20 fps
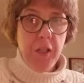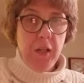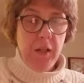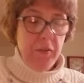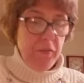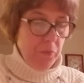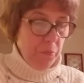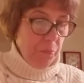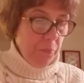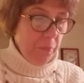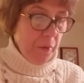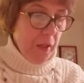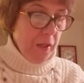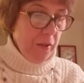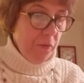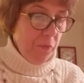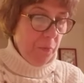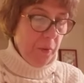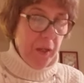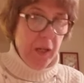is,
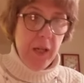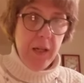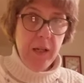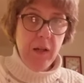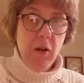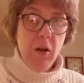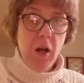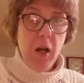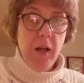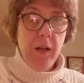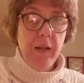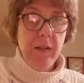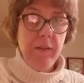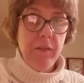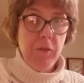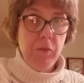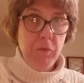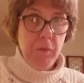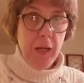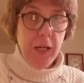is when I
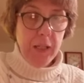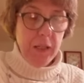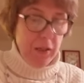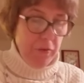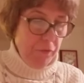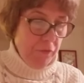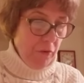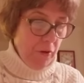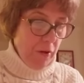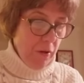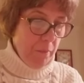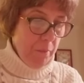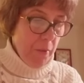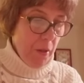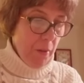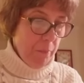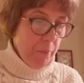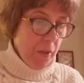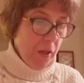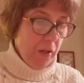got directly
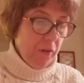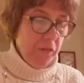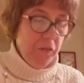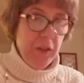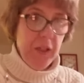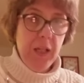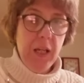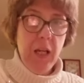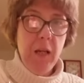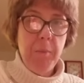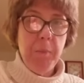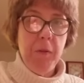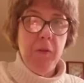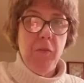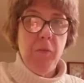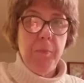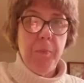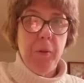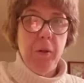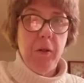from Parson
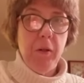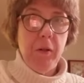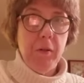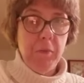Capen's book